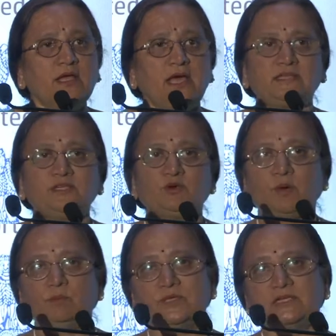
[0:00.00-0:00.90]
At the
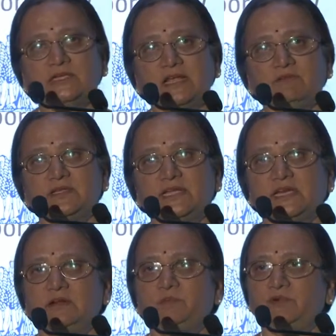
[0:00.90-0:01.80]
component level, there
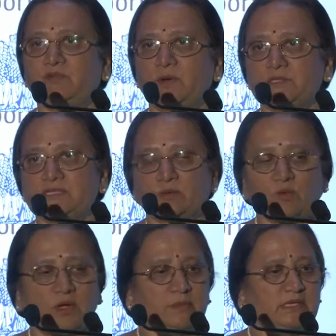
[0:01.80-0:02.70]
are performance
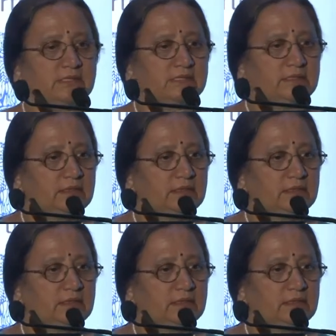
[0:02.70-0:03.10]
requirements.